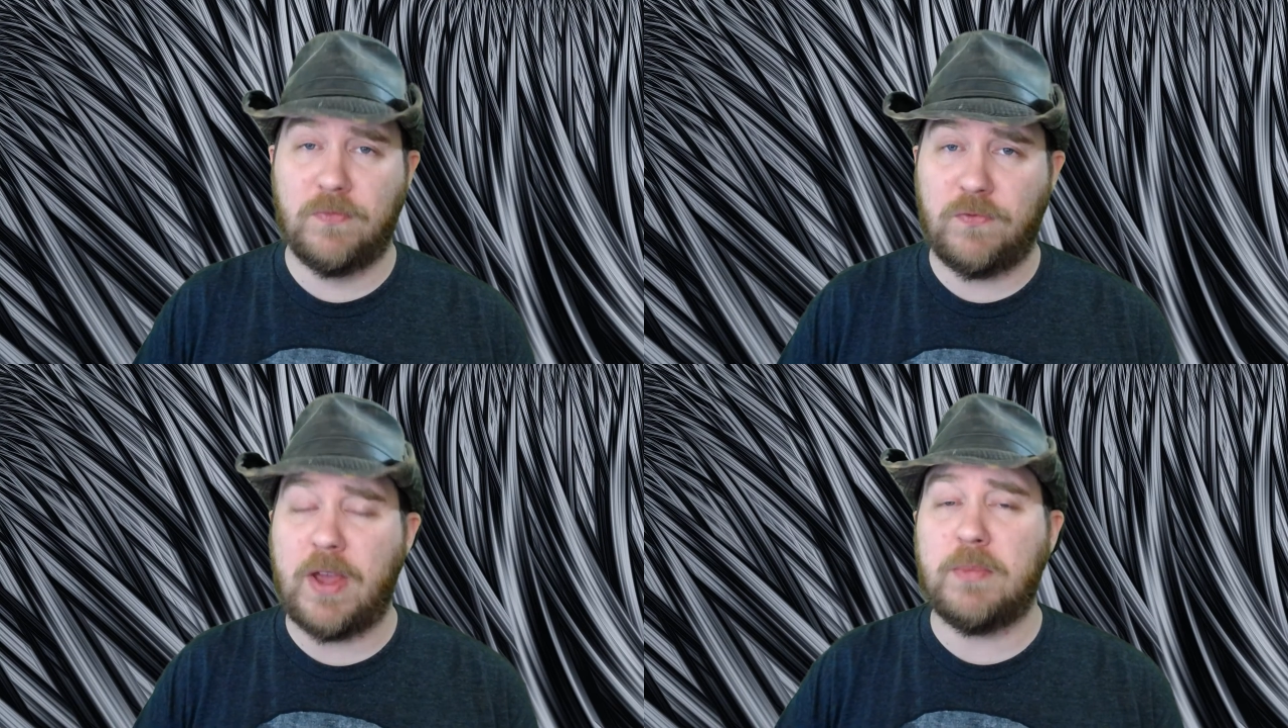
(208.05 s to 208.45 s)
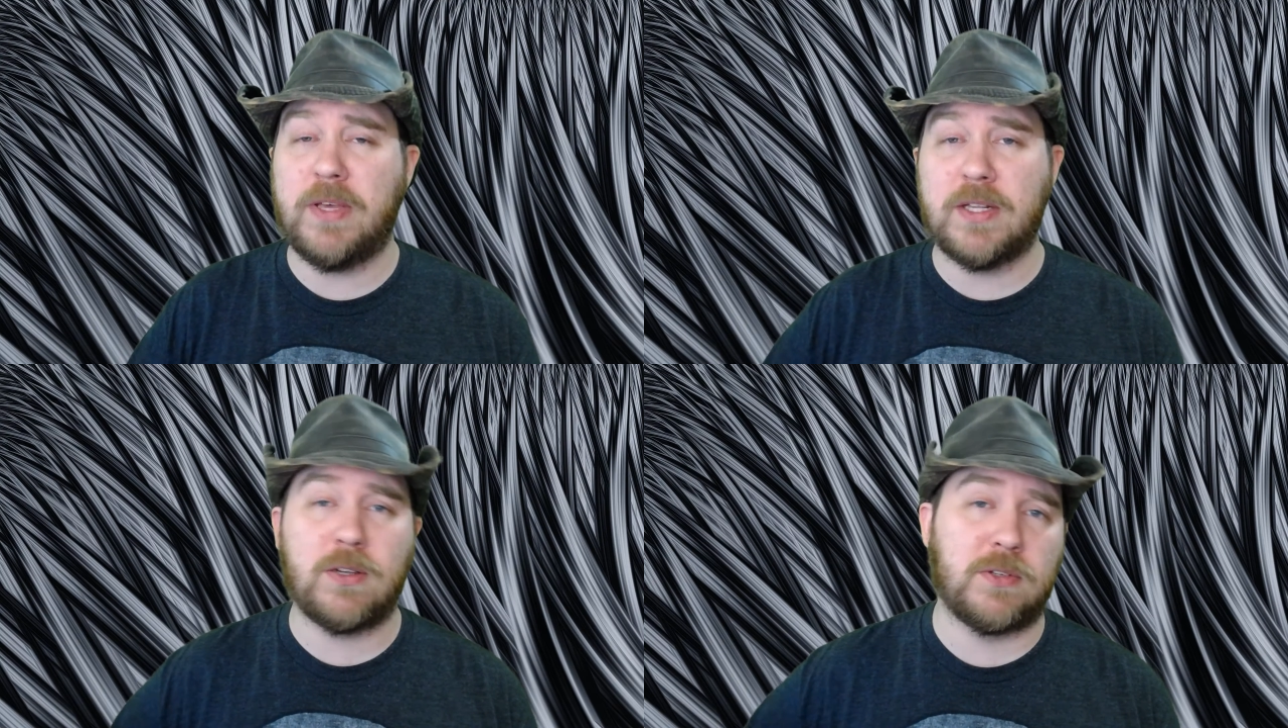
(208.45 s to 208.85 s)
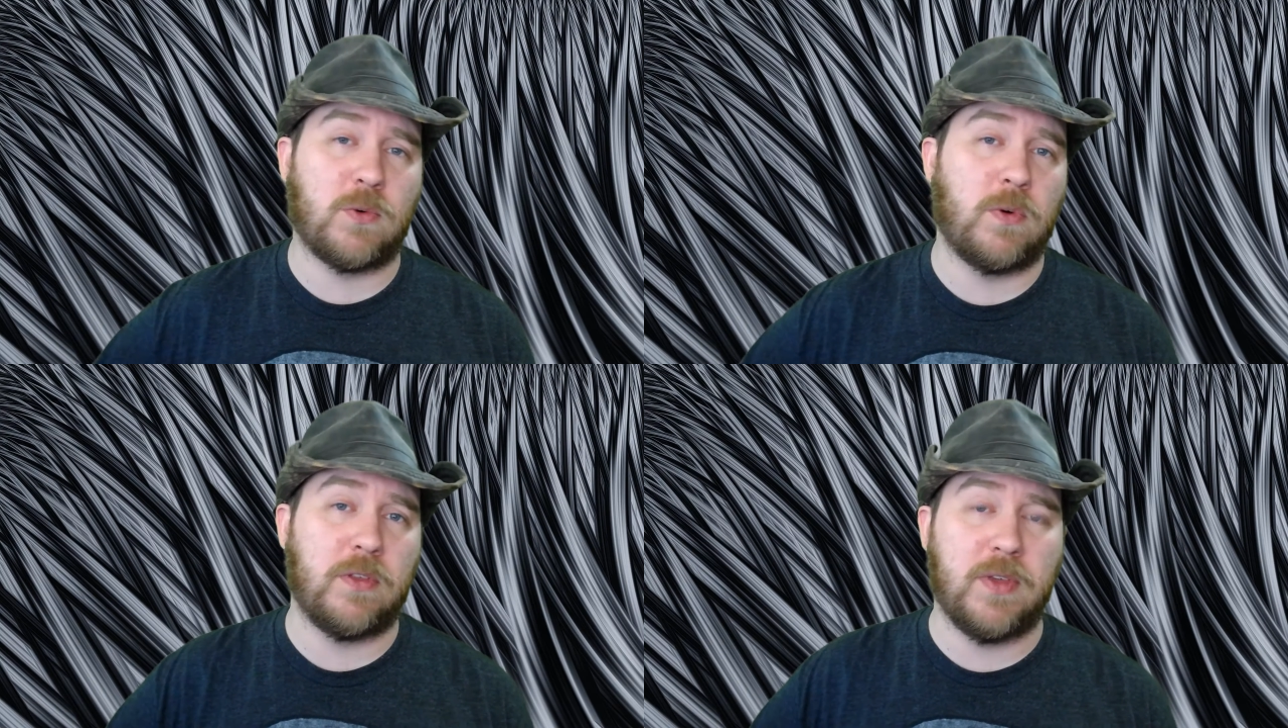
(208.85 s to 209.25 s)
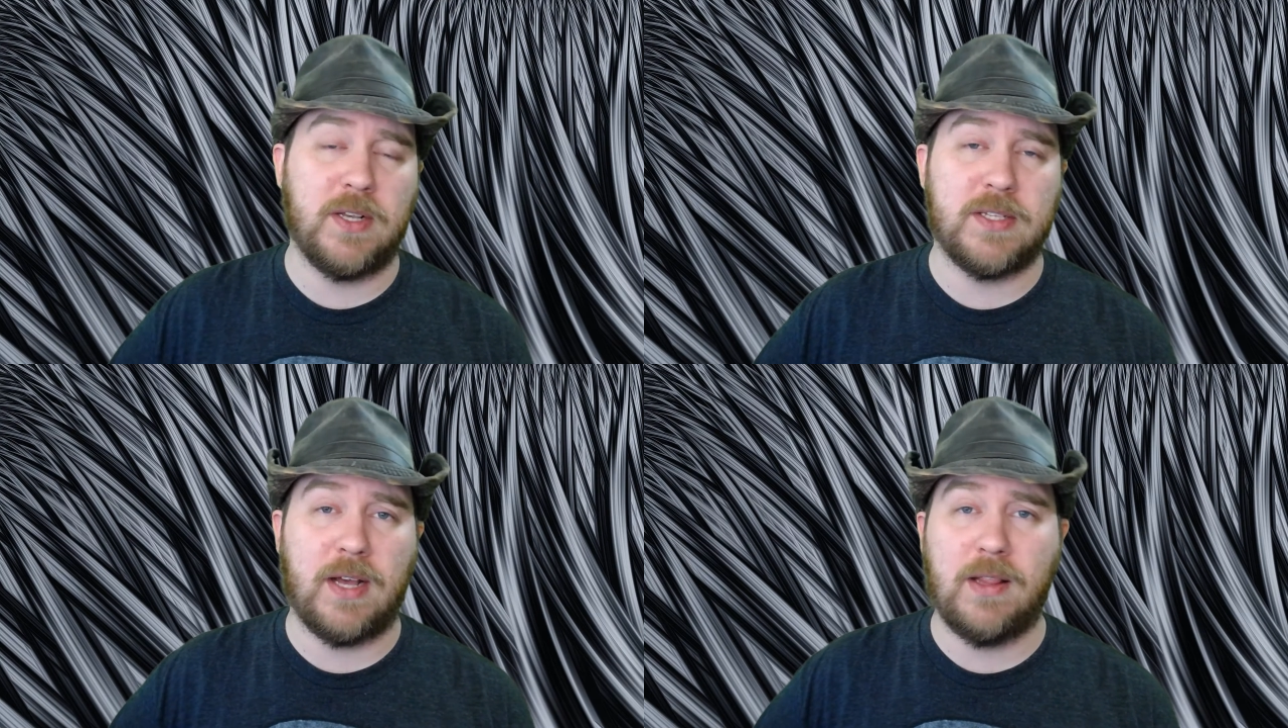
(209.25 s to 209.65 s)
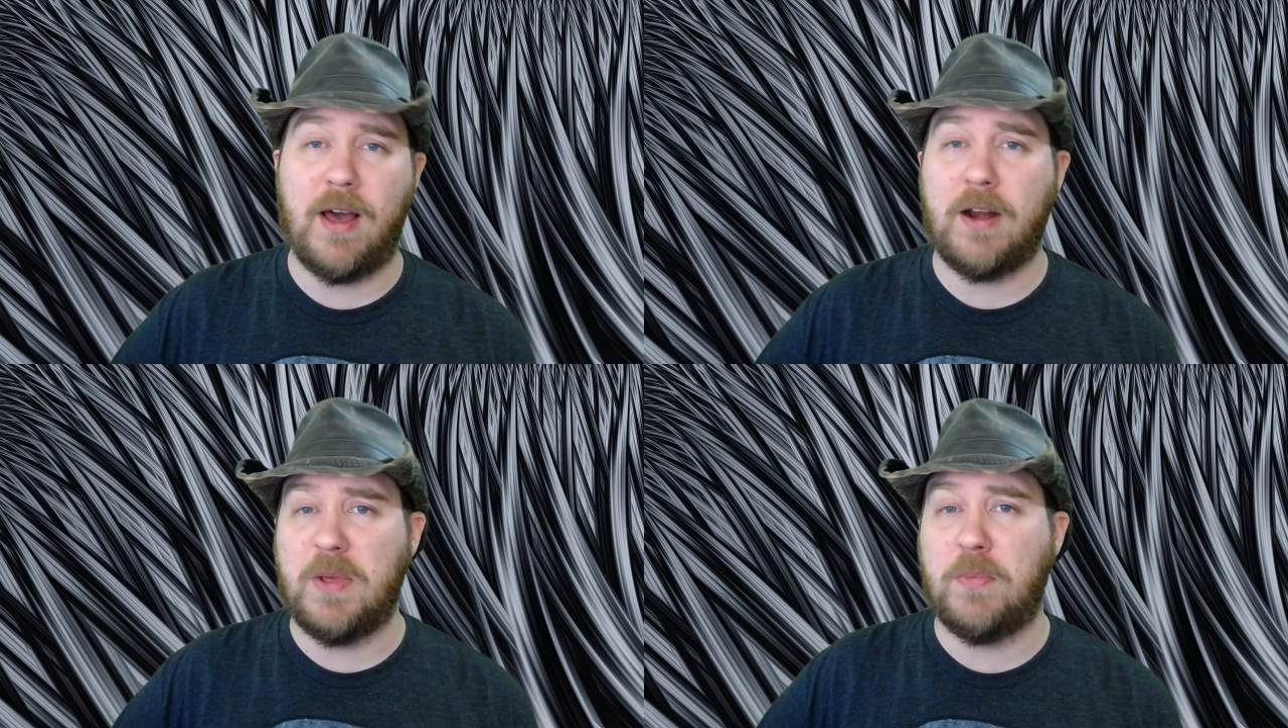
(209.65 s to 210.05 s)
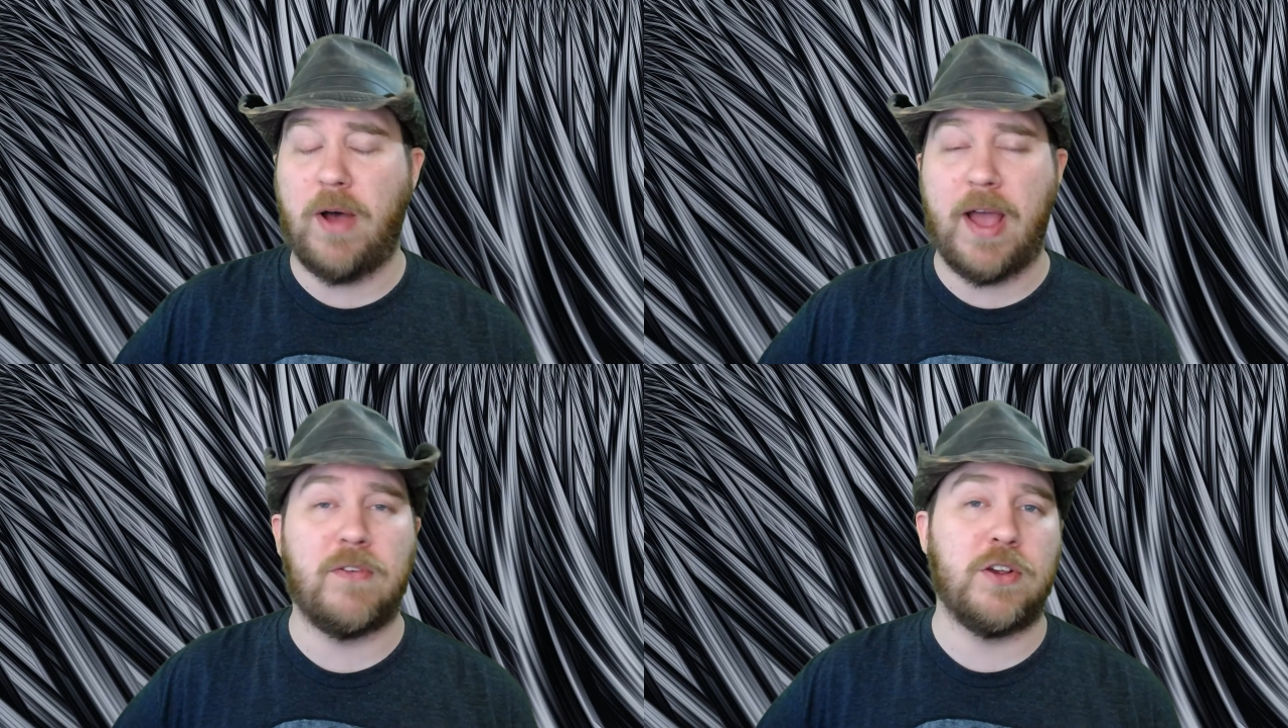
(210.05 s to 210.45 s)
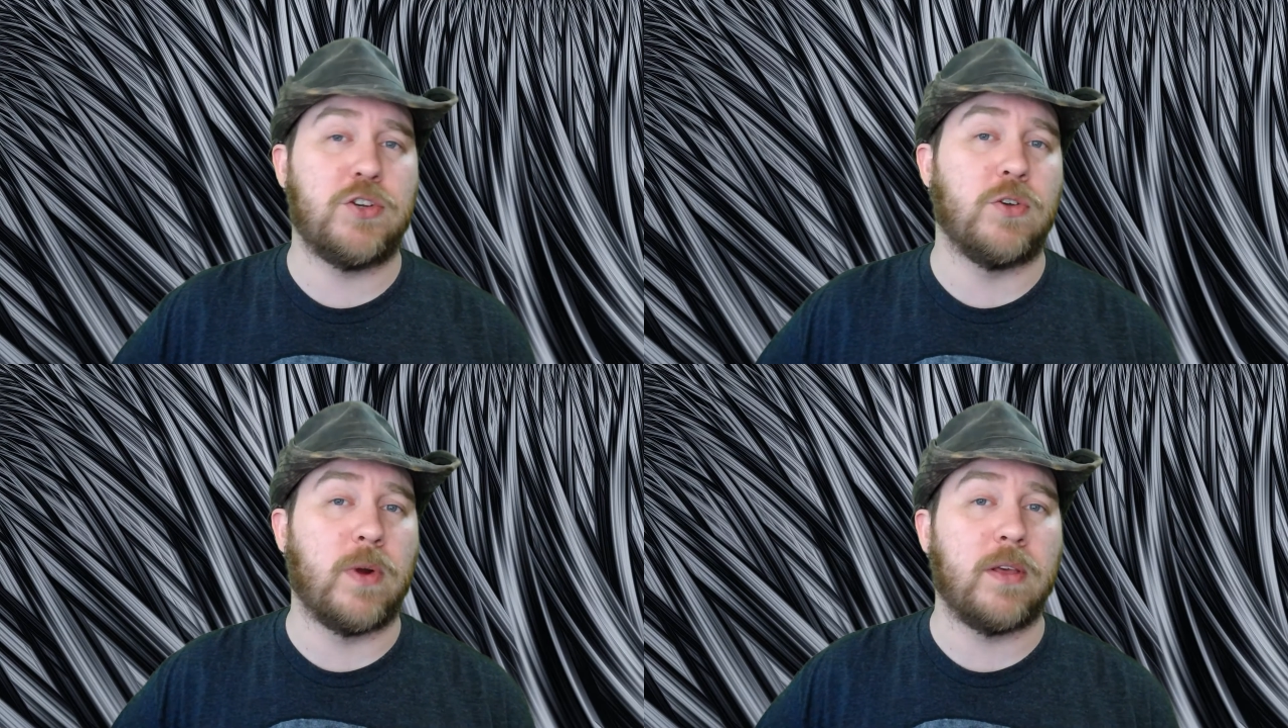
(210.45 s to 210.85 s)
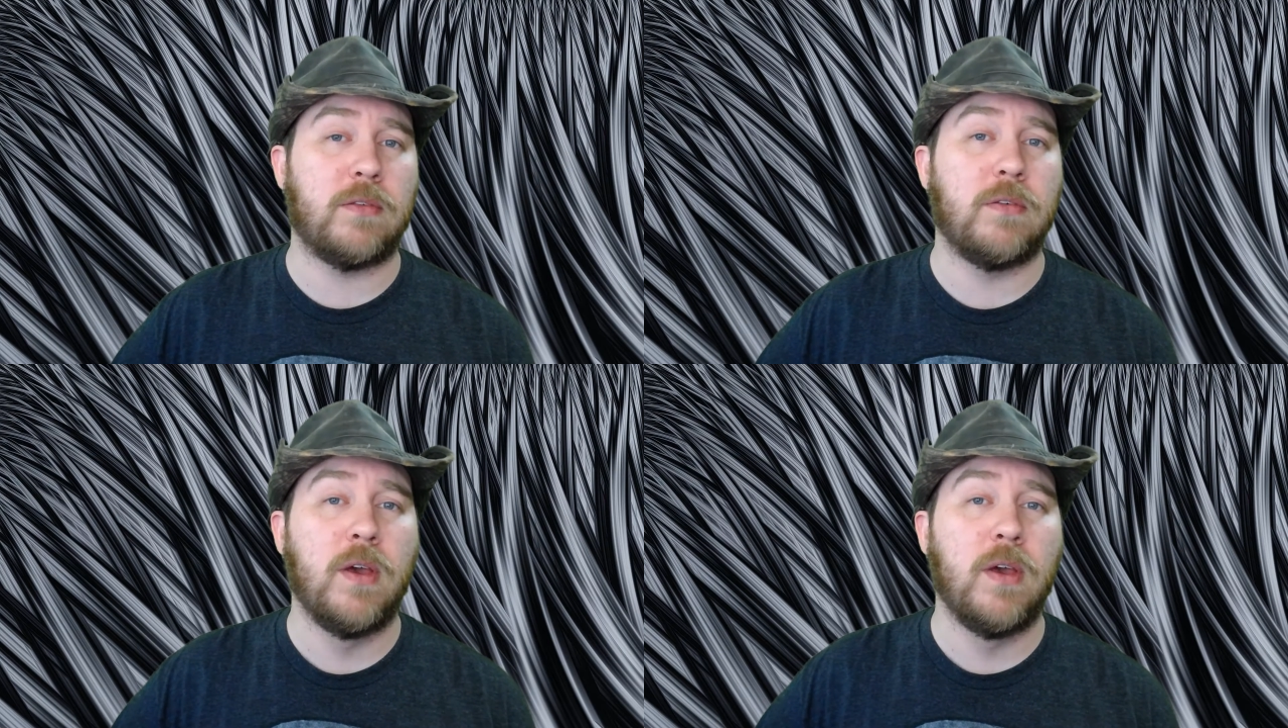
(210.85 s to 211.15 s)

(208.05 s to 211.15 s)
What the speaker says: Family insults are one of the things that a lot of people have an issue with,